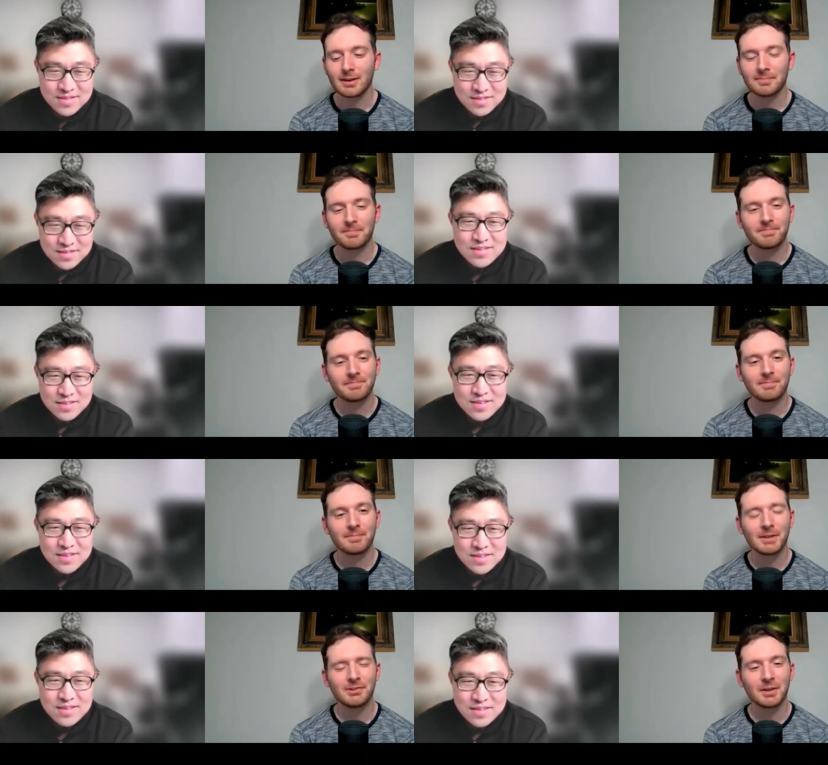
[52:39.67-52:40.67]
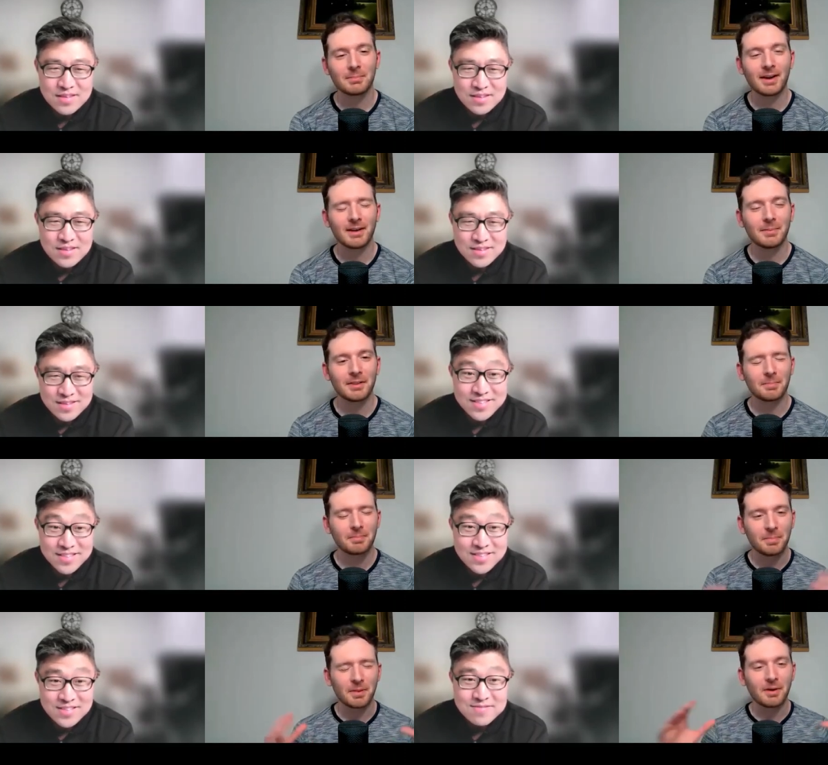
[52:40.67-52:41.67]
Speaker 1: Um, because you get blinded by
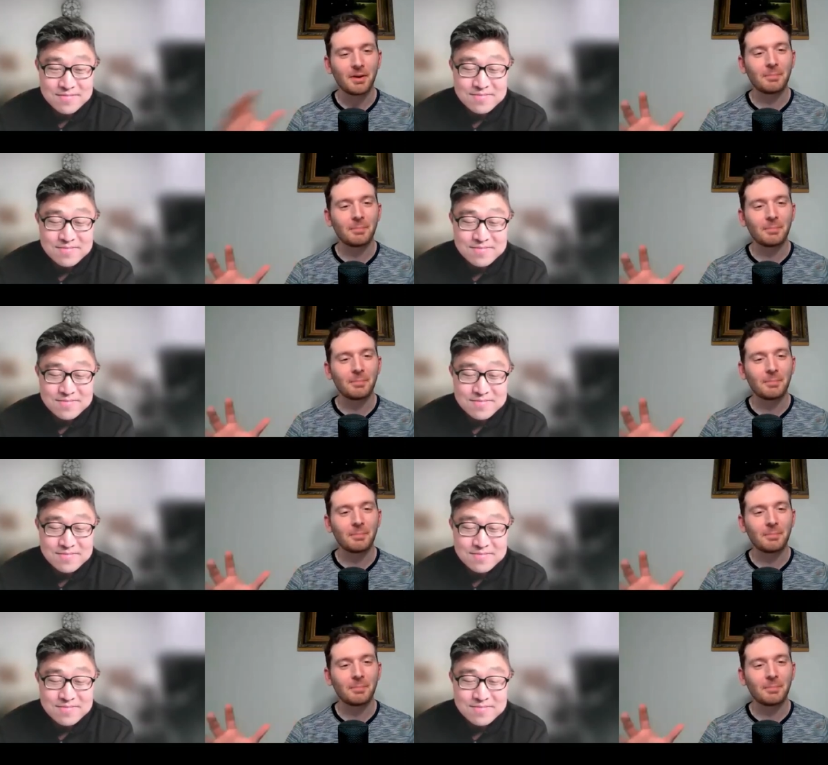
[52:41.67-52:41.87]
the by the